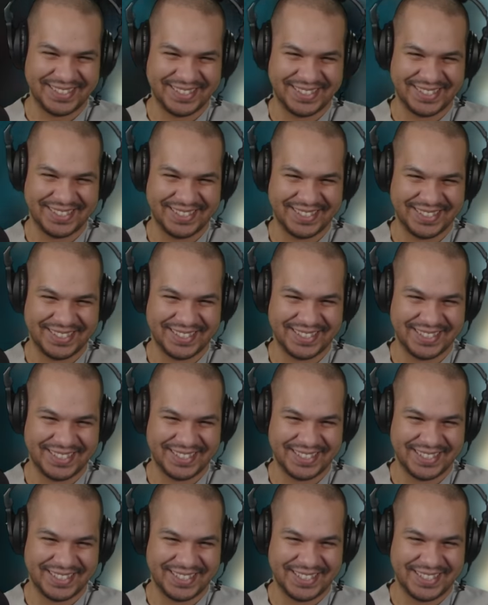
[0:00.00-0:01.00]

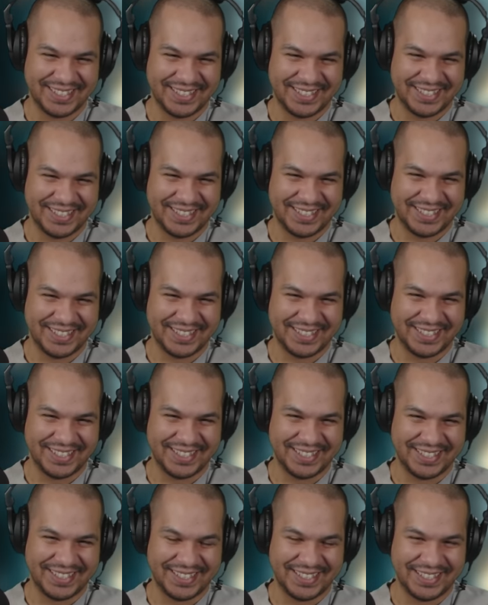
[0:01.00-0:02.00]

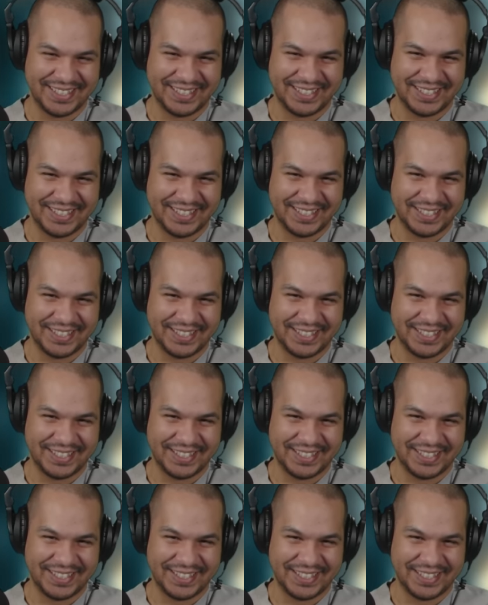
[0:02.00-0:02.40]
The person shown says nothing.